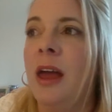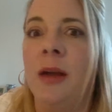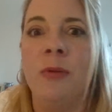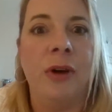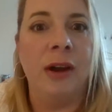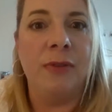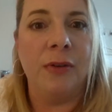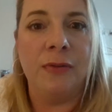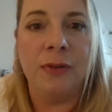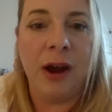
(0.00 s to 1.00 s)
am grateful
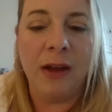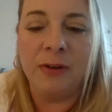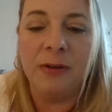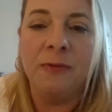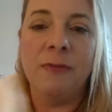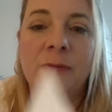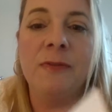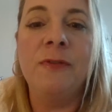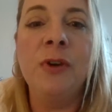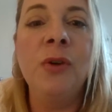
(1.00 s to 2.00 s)
for every
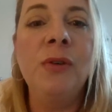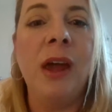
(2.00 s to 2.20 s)
food,